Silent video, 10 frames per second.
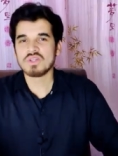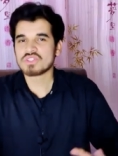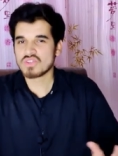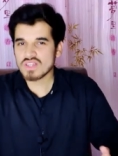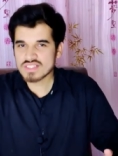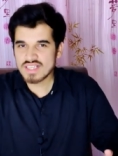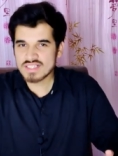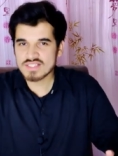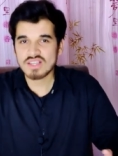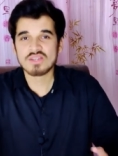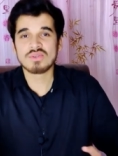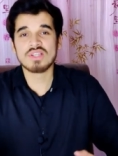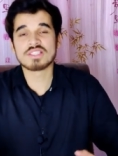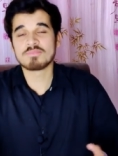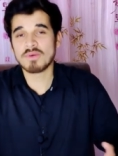which translates to
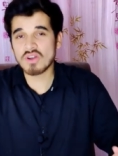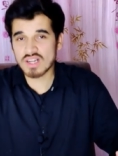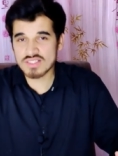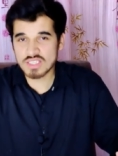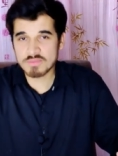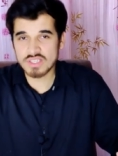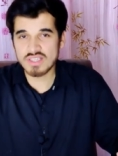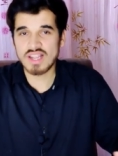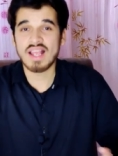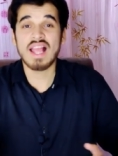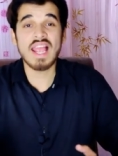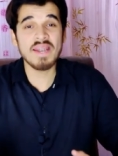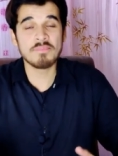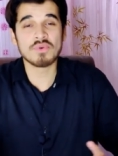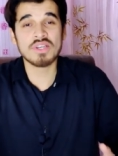less power consumption
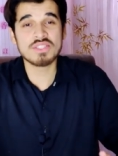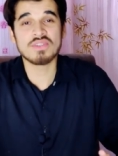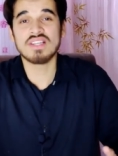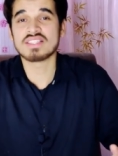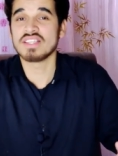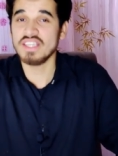and producing less